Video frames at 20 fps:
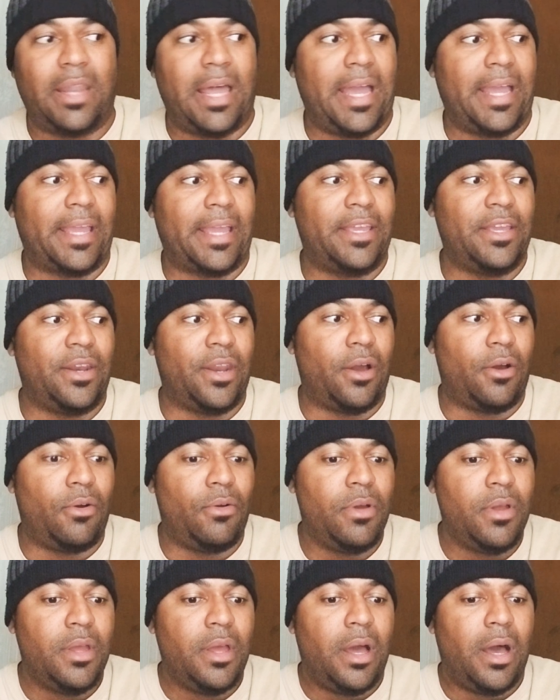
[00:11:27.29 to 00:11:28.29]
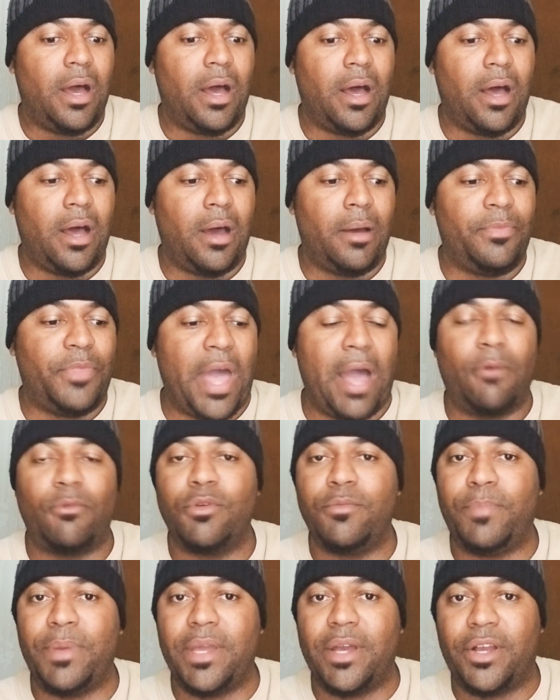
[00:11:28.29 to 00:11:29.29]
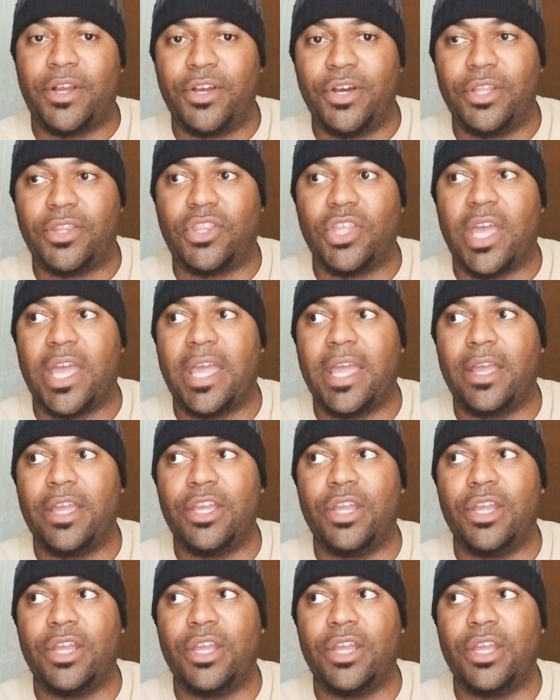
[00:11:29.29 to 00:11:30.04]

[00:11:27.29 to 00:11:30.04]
like, you know, uh, that would be a good thing.